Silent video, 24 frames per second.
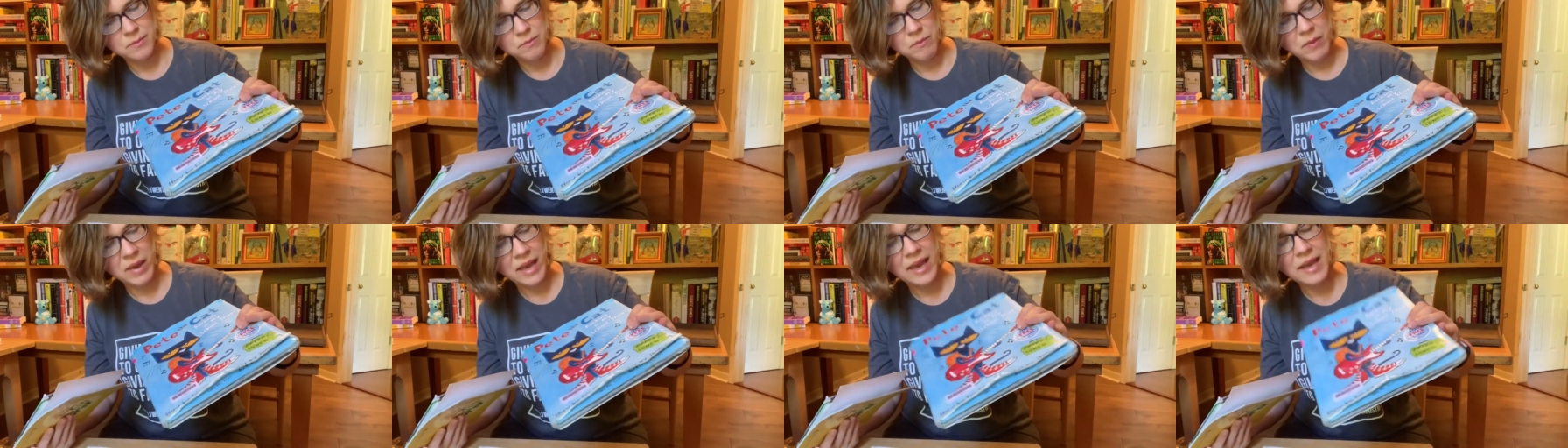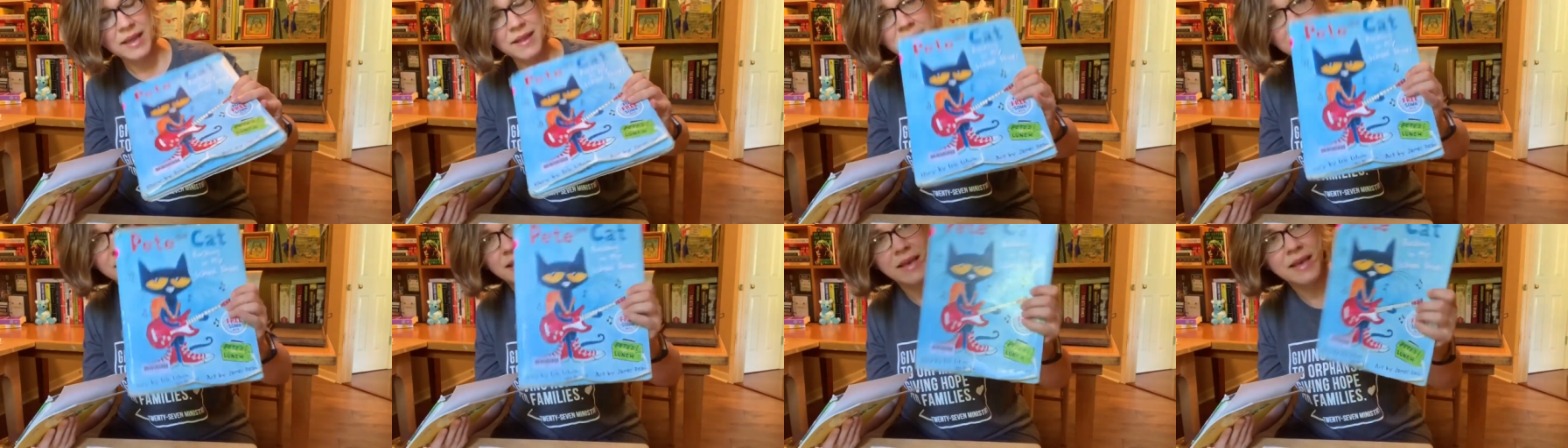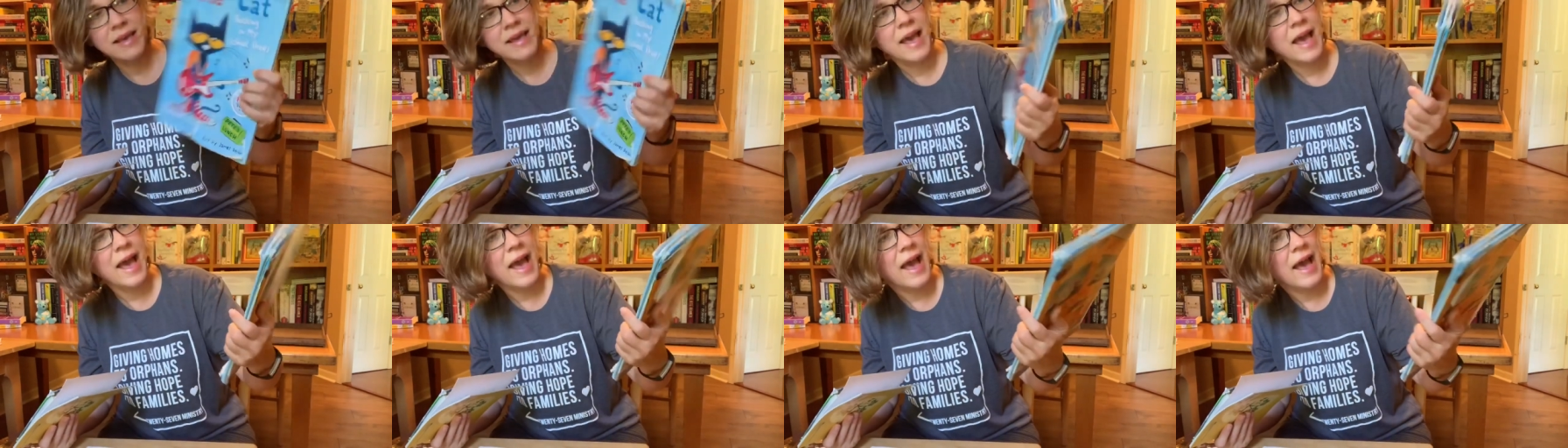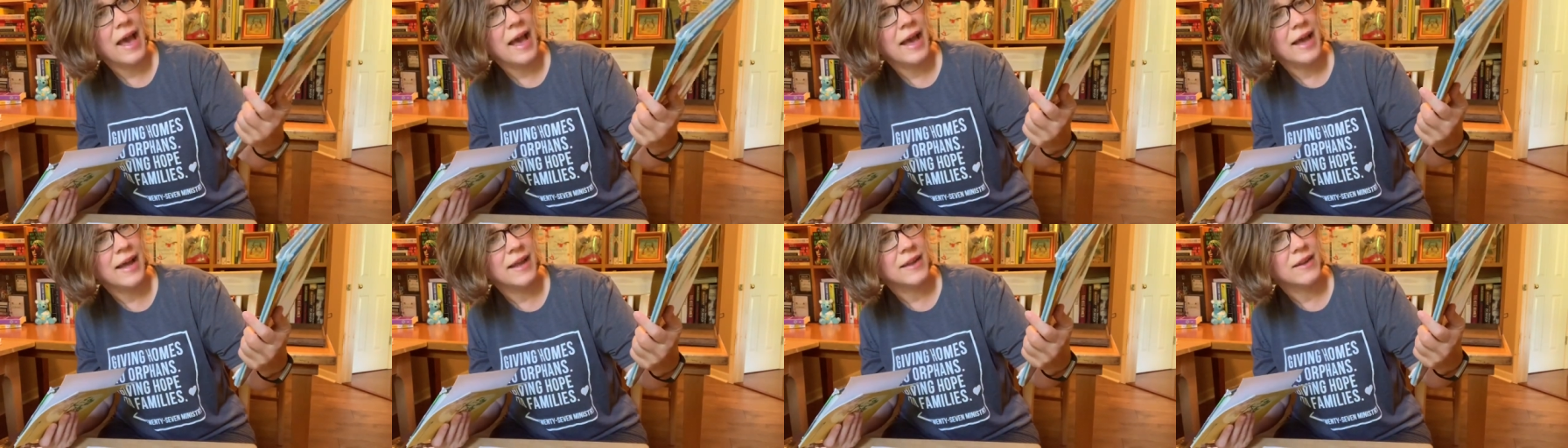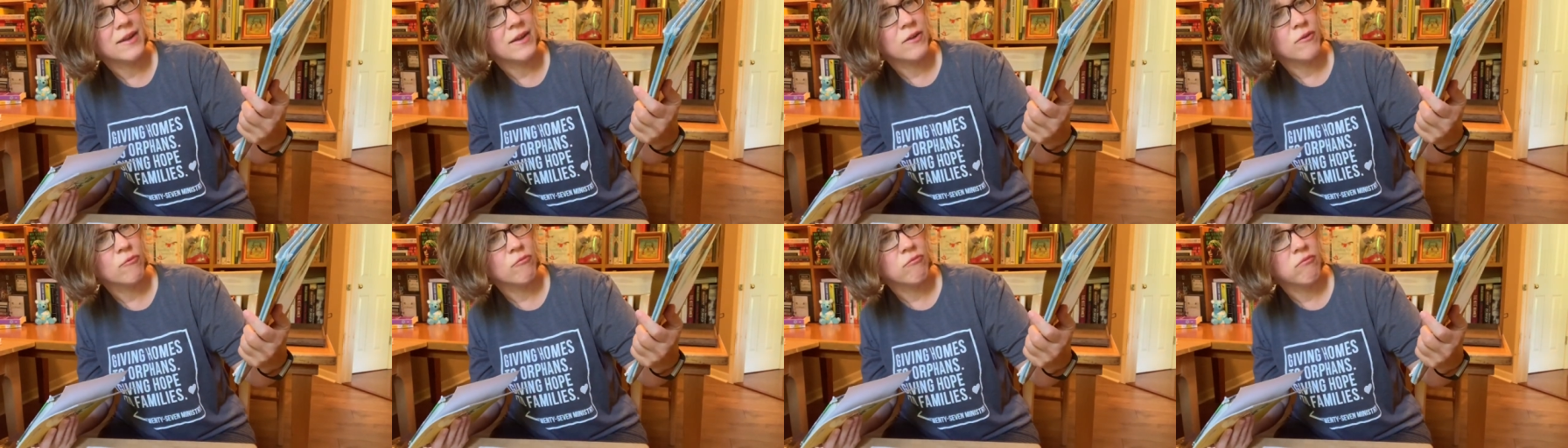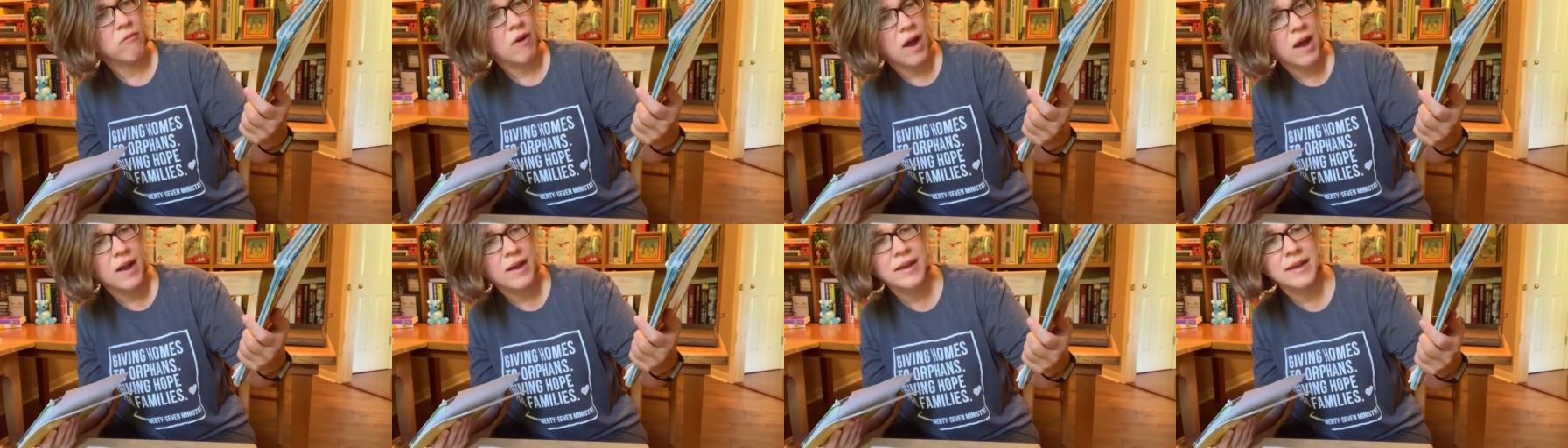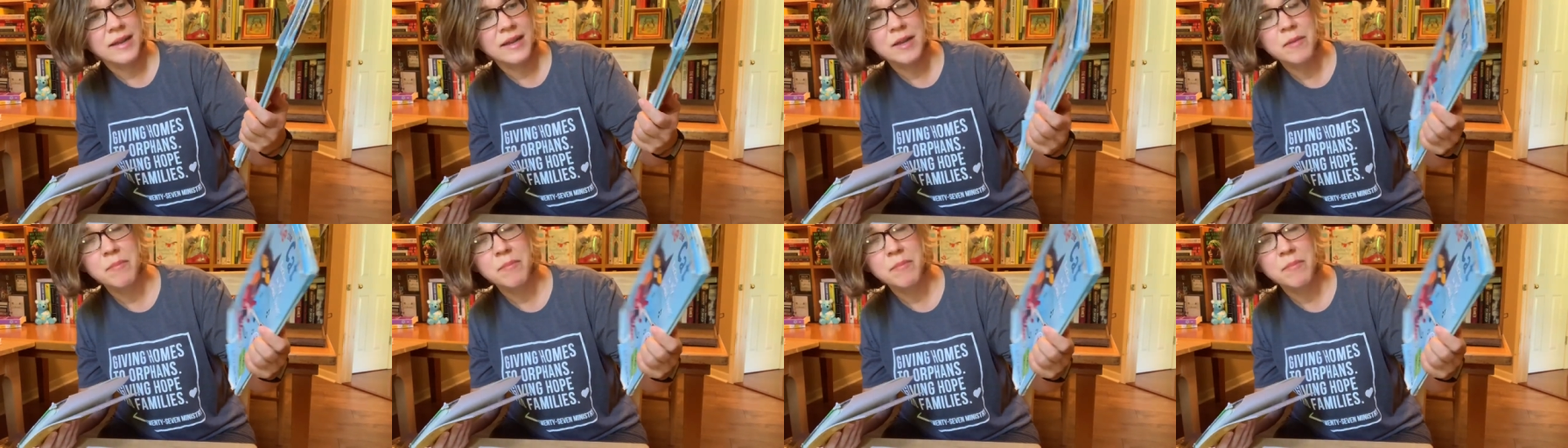Pete the Cat, Rockin'